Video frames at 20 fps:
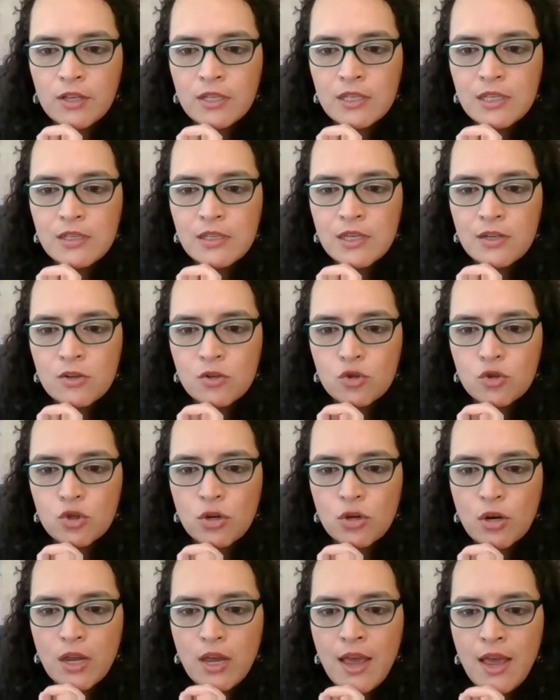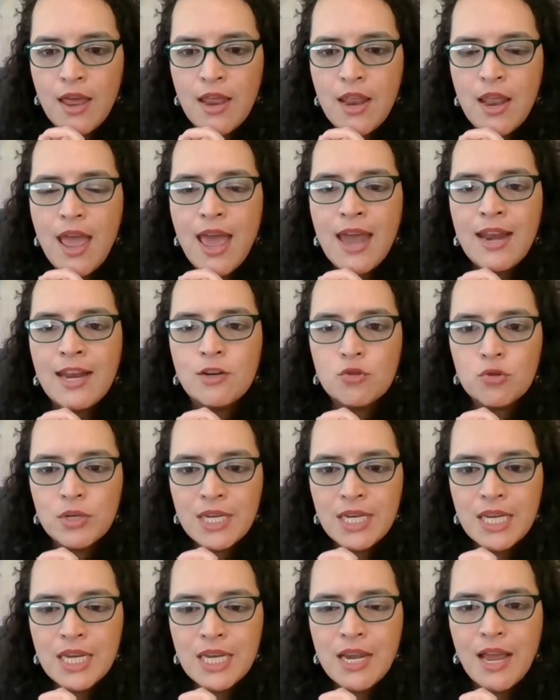This is an
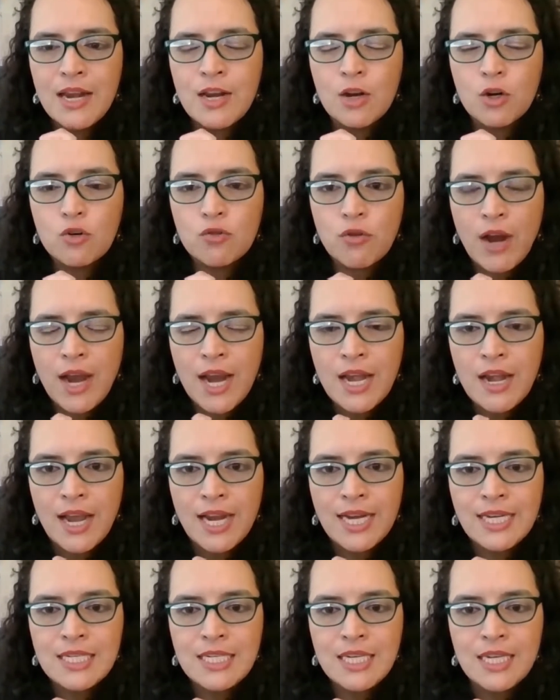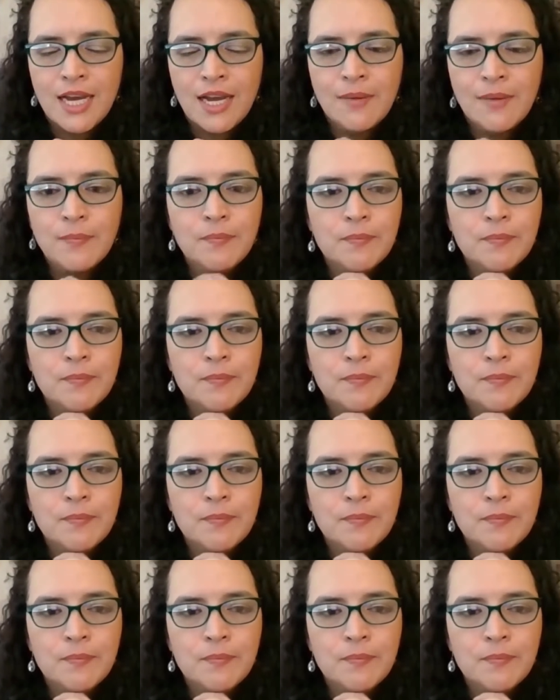intriguing and a great idea.